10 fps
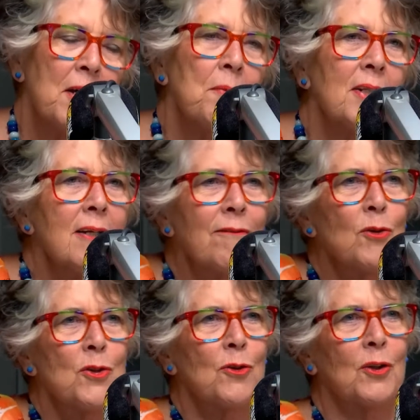But then, of
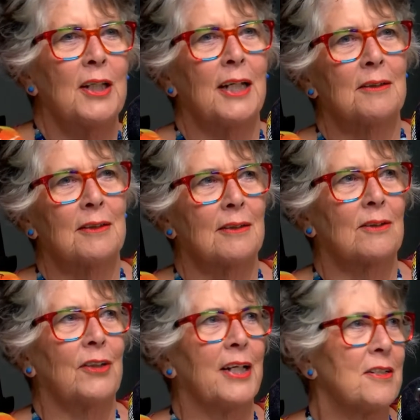course, you can get
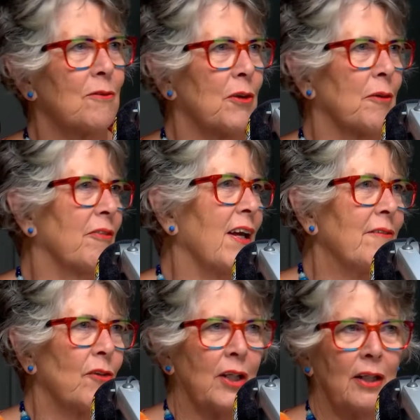creative with the
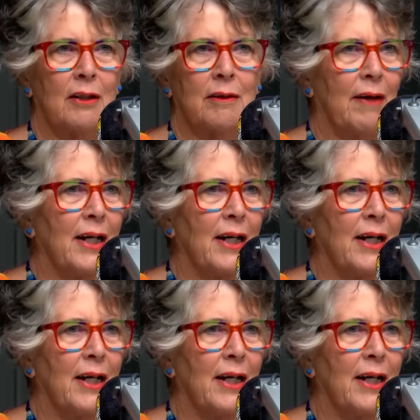flavouring and the